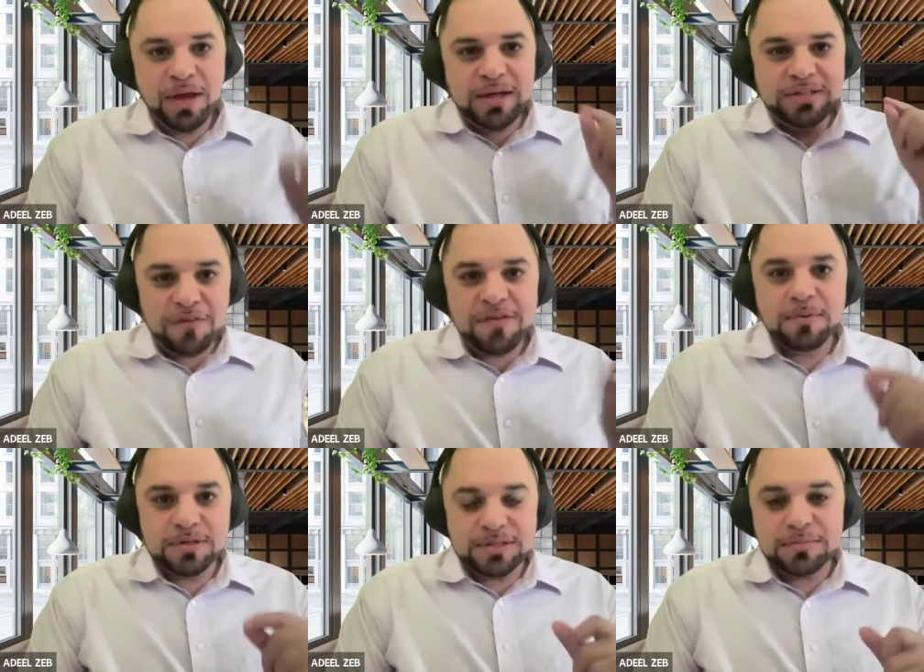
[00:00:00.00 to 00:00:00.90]
Salafi
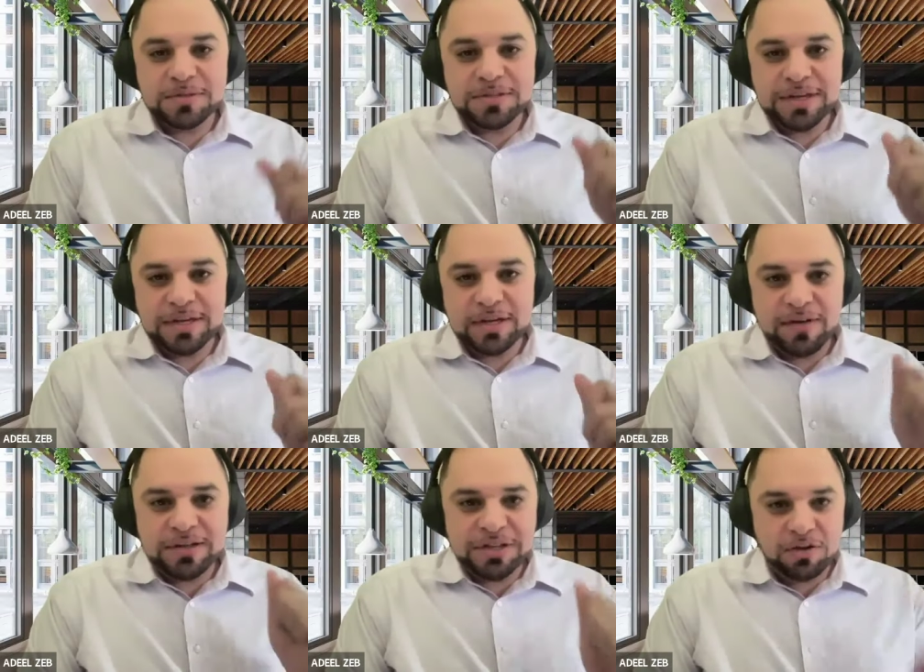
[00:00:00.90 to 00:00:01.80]
Muslims and
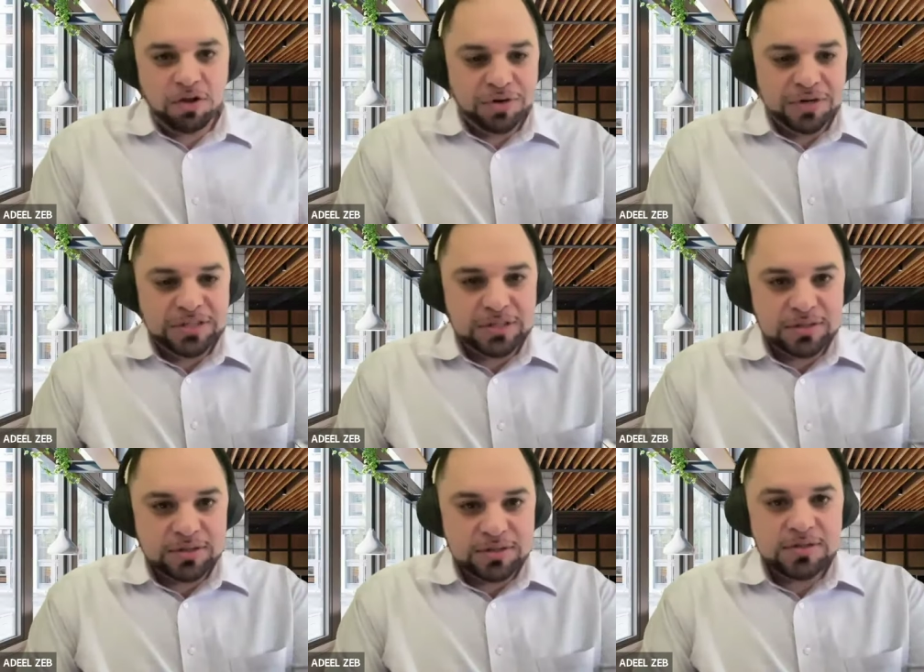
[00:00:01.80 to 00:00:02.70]
Evangelical
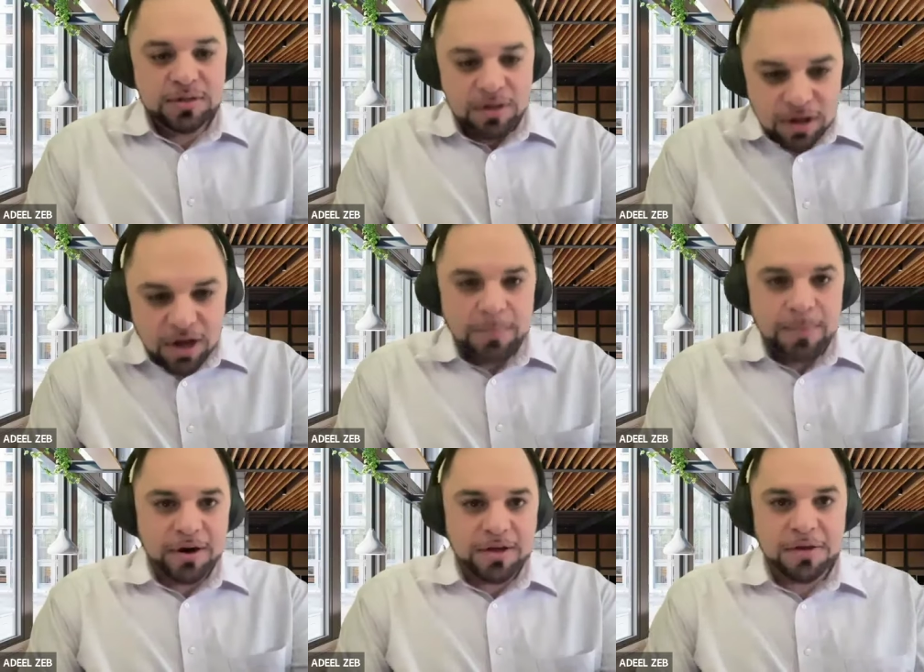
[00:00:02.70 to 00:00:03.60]
Christians,
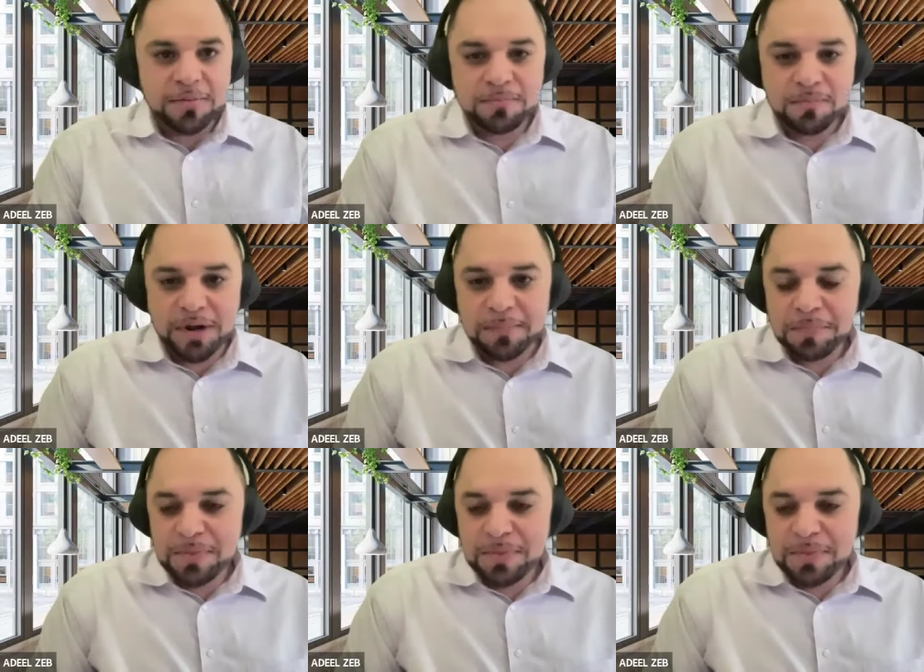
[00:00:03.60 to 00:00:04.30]
America, right?